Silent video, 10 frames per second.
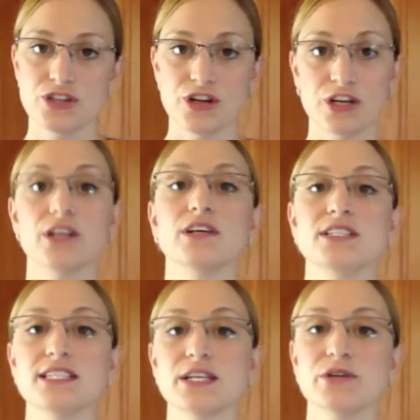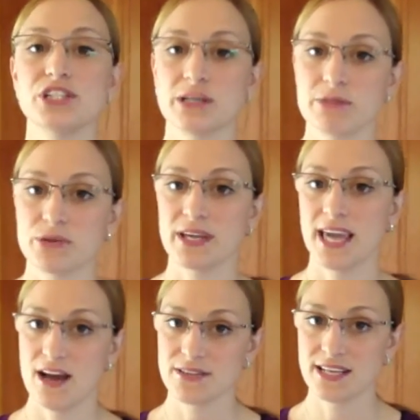So they're distinguishing between
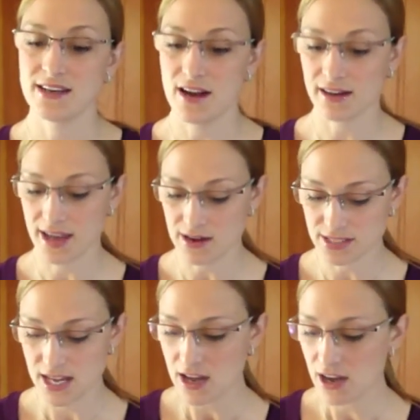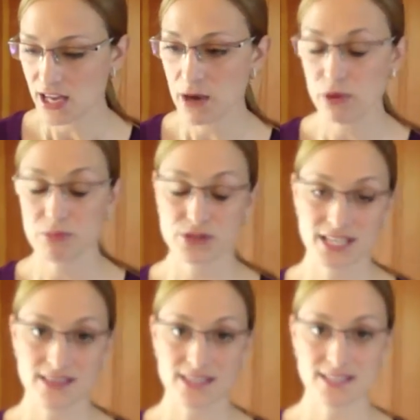count and non-count. Okay, we'd
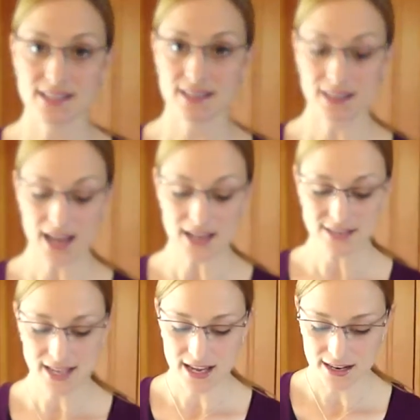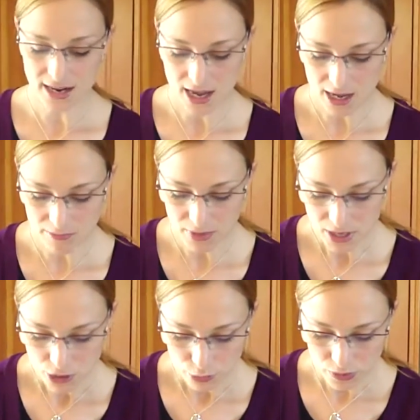present these to the class, and
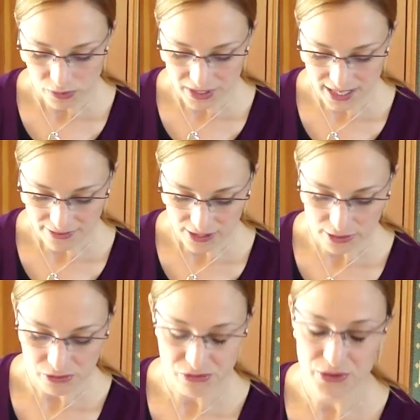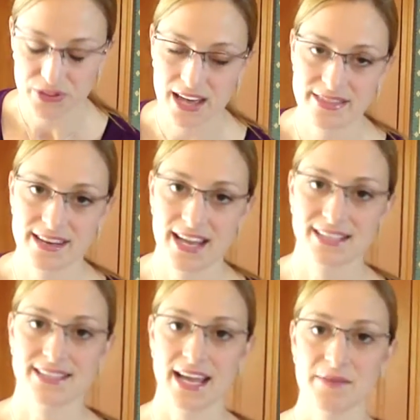we would definitely review that the
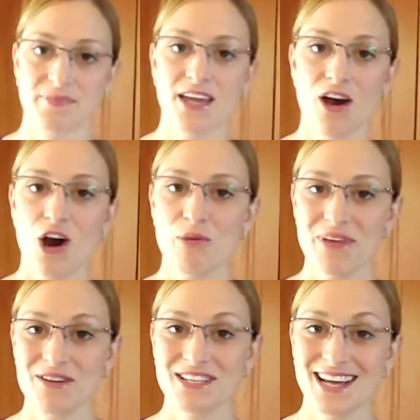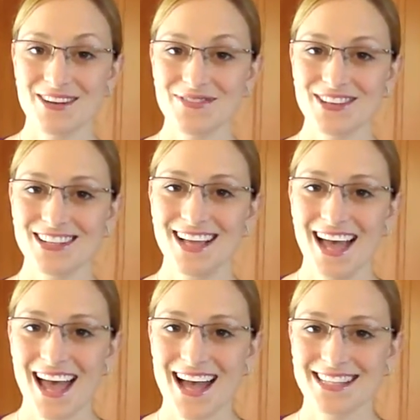next day. Hope that was helpful,
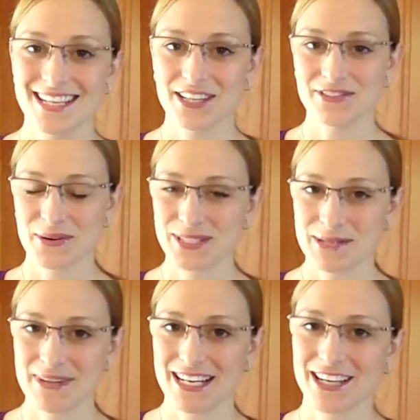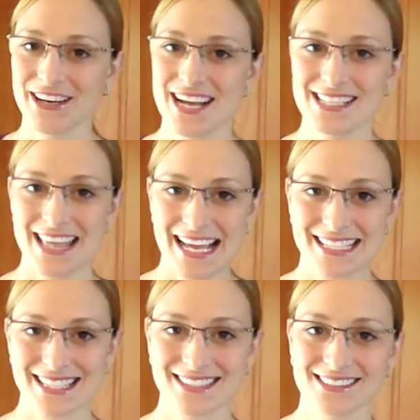and I look forward to meeting you guys.
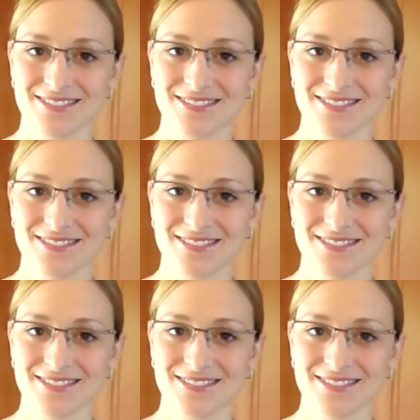Thanks.